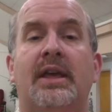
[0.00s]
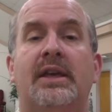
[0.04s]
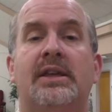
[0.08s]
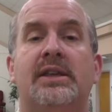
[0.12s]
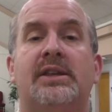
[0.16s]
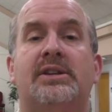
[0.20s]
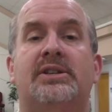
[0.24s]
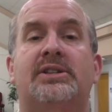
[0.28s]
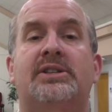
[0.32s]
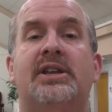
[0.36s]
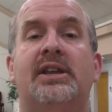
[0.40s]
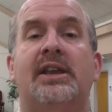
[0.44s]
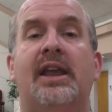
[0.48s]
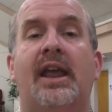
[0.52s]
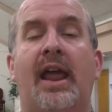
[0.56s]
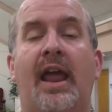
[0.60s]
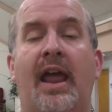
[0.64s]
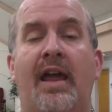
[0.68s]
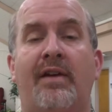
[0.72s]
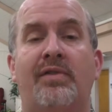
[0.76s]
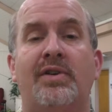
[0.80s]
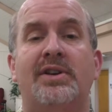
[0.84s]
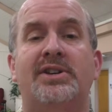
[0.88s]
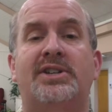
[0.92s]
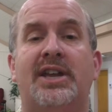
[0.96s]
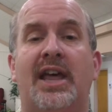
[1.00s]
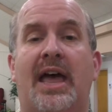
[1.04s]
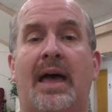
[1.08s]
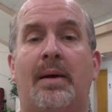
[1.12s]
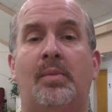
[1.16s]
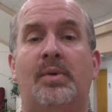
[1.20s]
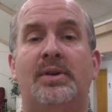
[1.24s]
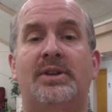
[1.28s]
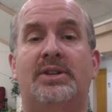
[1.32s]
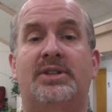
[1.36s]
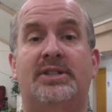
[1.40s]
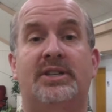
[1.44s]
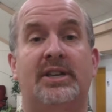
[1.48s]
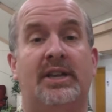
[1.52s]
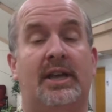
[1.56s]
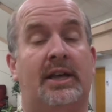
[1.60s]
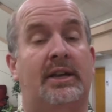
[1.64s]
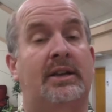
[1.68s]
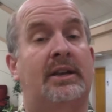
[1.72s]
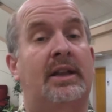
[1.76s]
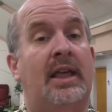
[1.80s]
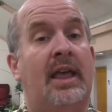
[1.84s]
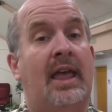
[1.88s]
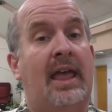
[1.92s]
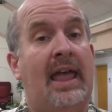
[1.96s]
You see, every time we
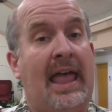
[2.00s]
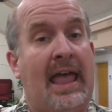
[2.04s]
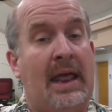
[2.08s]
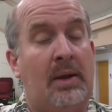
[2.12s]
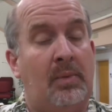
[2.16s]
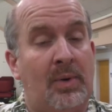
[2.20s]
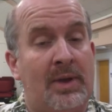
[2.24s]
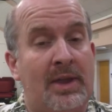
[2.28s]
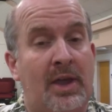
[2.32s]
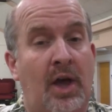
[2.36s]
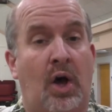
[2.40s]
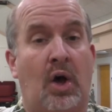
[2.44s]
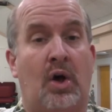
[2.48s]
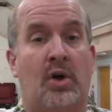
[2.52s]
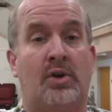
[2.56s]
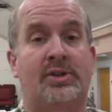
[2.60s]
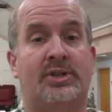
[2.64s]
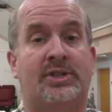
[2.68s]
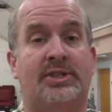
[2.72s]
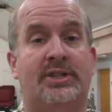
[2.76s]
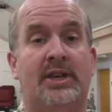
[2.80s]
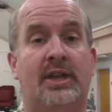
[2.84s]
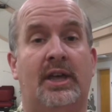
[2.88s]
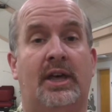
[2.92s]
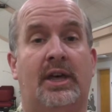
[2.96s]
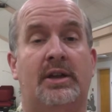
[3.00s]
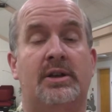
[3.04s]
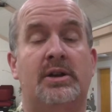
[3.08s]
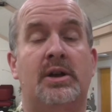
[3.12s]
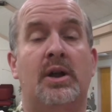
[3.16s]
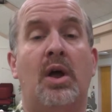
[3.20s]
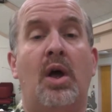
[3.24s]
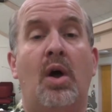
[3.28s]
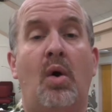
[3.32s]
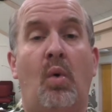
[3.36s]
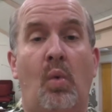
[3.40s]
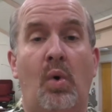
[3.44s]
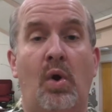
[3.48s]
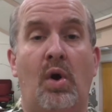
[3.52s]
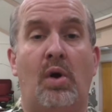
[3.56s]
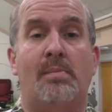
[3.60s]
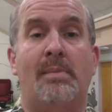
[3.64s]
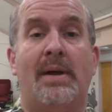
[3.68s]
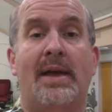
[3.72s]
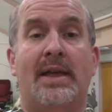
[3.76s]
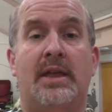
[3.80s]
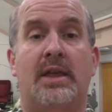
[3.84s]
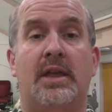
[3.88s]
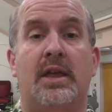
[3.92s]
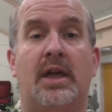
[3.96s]
sin, and we all sin, we are
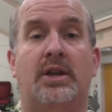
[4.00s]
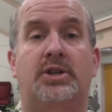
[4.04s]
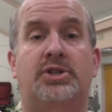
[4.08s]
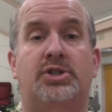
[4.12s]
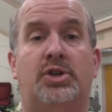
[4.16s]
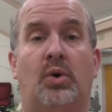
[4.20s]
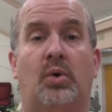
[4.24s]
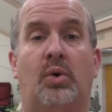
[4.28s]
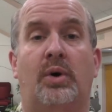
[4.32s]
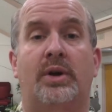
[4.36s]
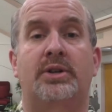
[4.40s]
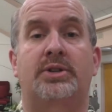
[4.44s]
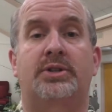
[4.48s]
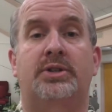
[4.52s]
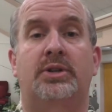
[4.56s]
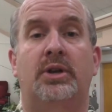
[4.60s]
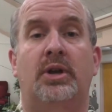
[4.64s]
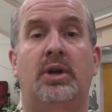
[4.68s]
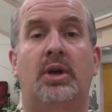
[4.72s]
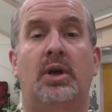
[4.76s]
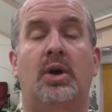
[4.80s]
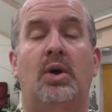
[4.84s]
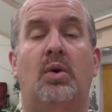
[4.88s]
making a choice.